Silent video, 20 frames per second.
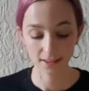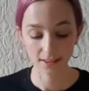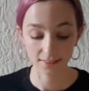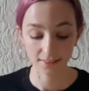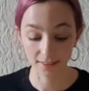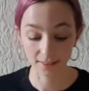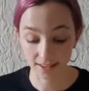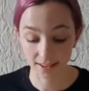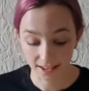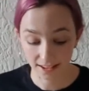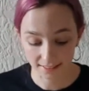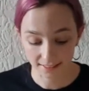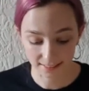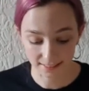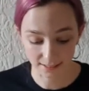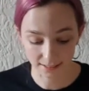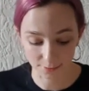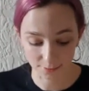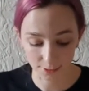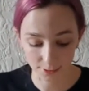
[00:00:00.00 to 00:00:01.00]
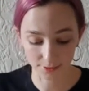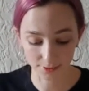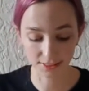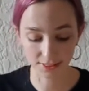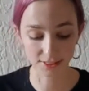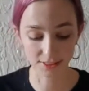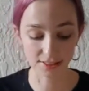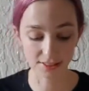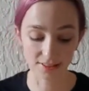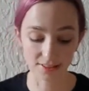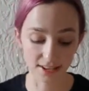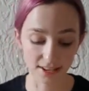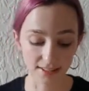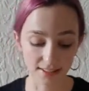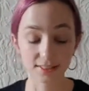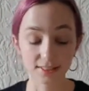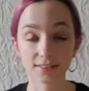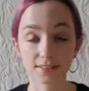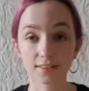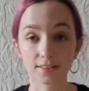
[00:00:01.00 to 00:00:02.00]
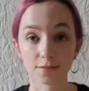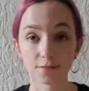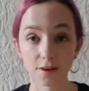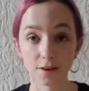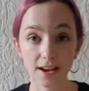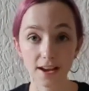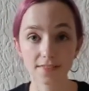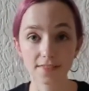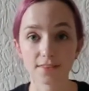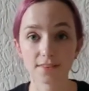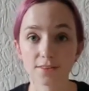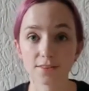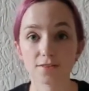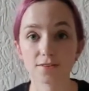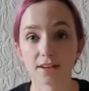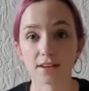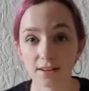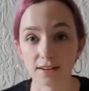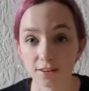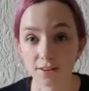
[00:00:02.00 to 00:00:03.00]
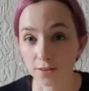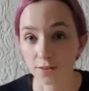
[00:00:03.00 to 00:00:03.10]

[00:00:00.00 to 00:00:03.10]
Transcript: The next thing we're going to do is thread the string